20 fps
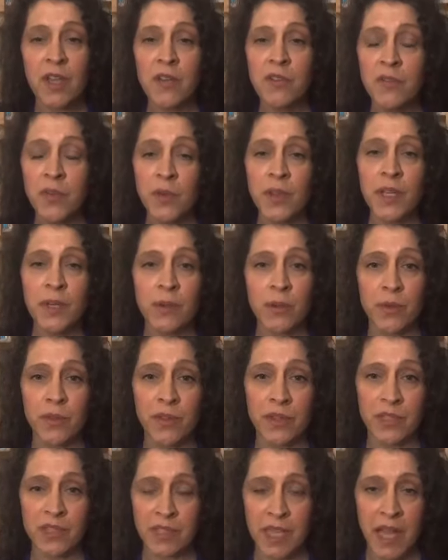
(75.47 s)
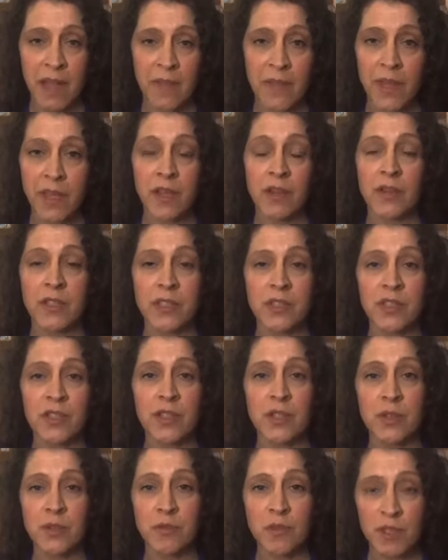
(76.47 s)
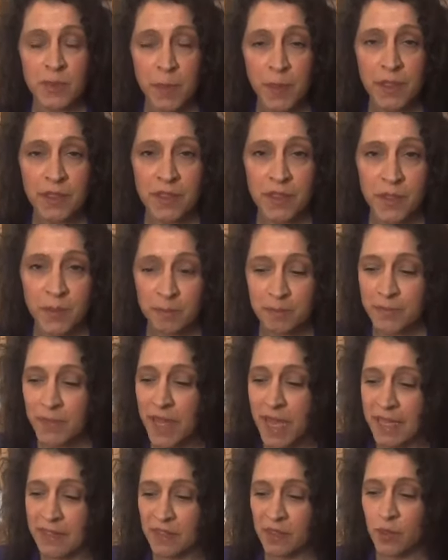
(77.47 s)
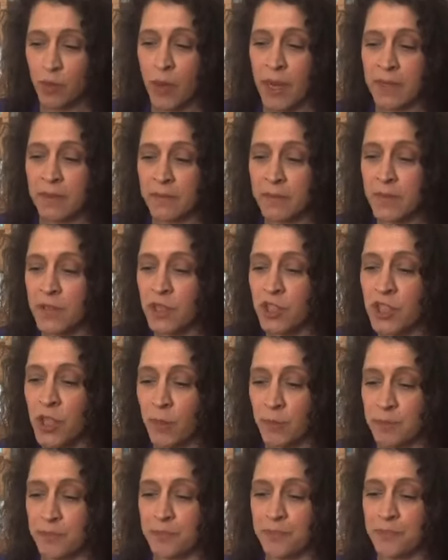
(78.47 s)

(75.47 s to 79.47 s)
for the authors and they're going to respond to them as and when. So,